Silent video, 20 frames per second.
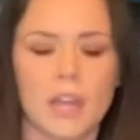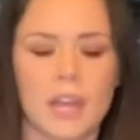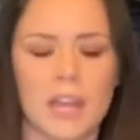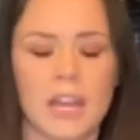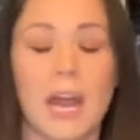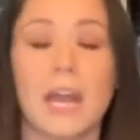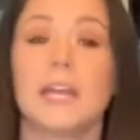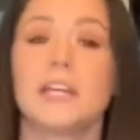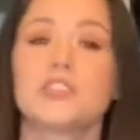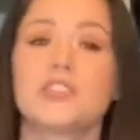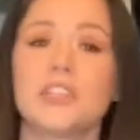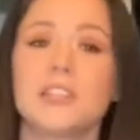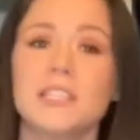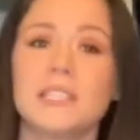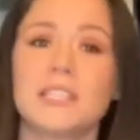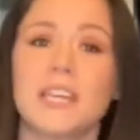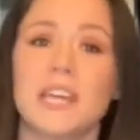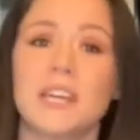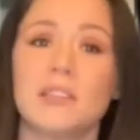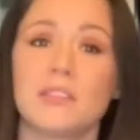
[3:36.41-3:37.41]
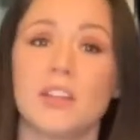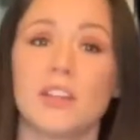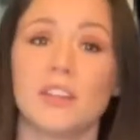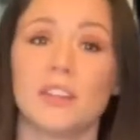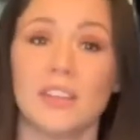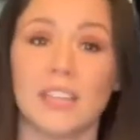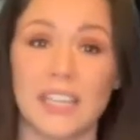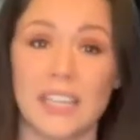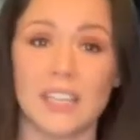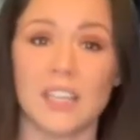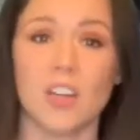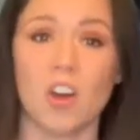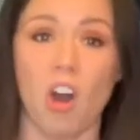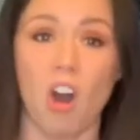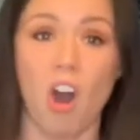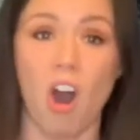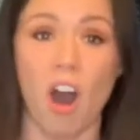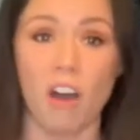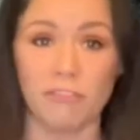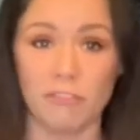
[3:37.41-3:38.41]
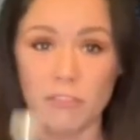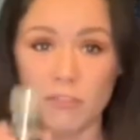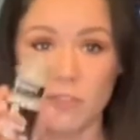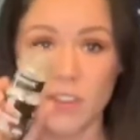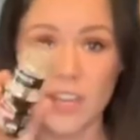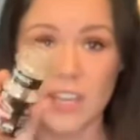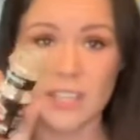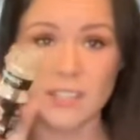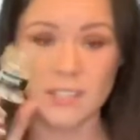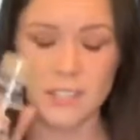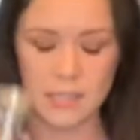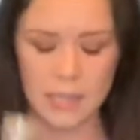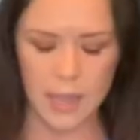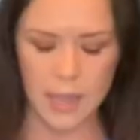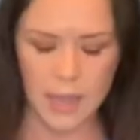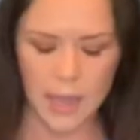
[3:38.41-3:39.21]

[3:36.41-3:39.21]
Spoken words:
And I actually take the lid off of this